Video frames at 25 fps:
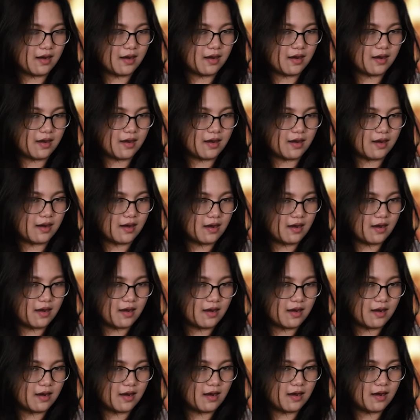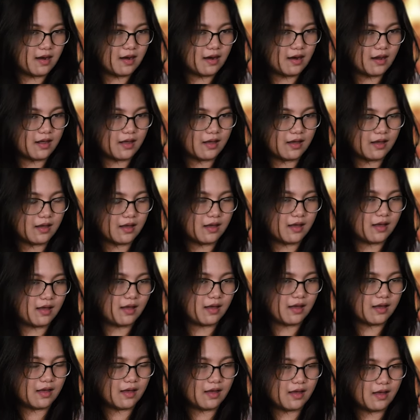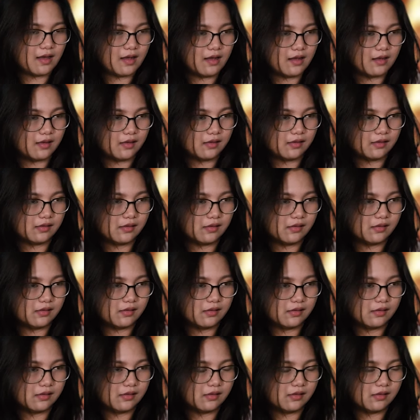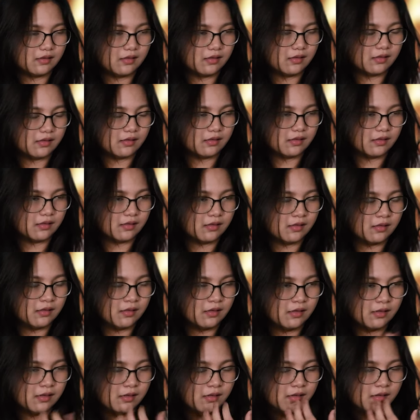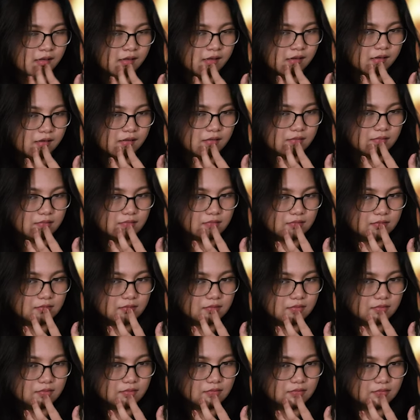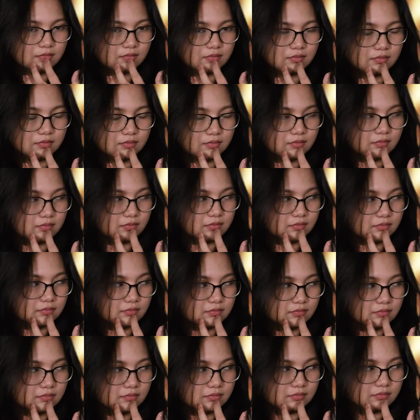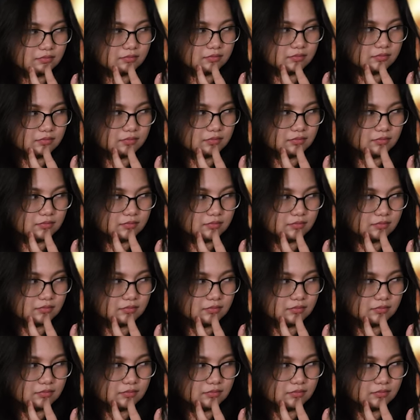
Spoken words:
No words are spoken by the person on screen.